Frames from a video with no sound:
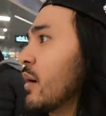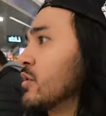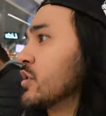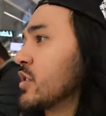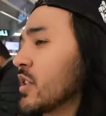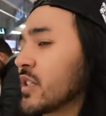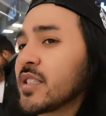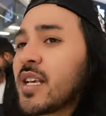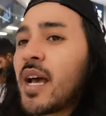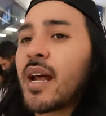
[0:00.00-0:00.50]
I'm
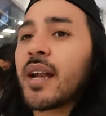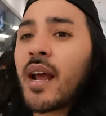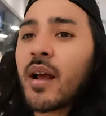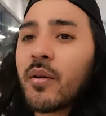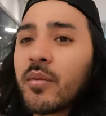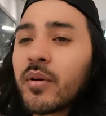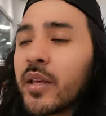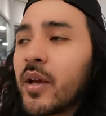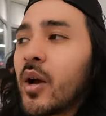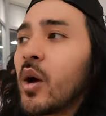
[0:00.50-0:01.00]
just excited. I
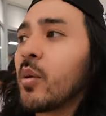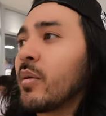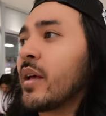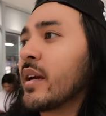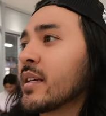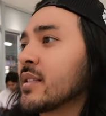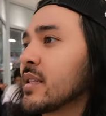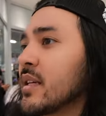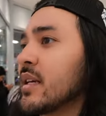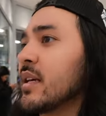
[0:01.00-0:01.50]
really hope
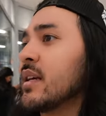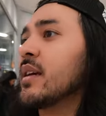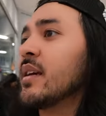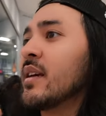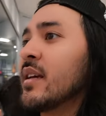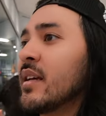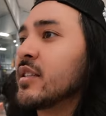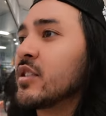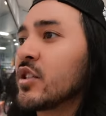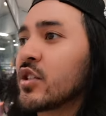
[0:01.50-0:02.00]
Lexi
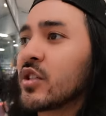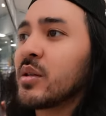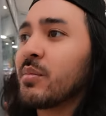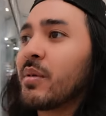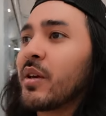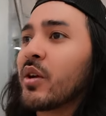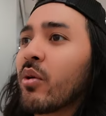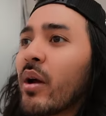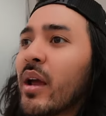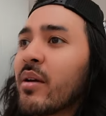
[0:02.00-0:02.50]
is just gonna
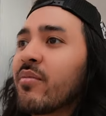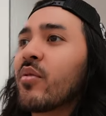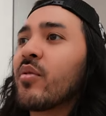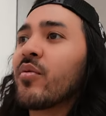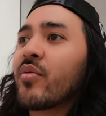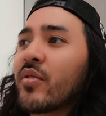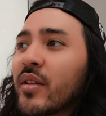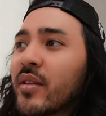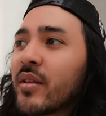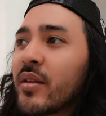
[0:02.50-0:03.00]
be grateful
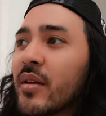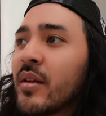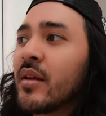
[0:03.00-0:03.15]
for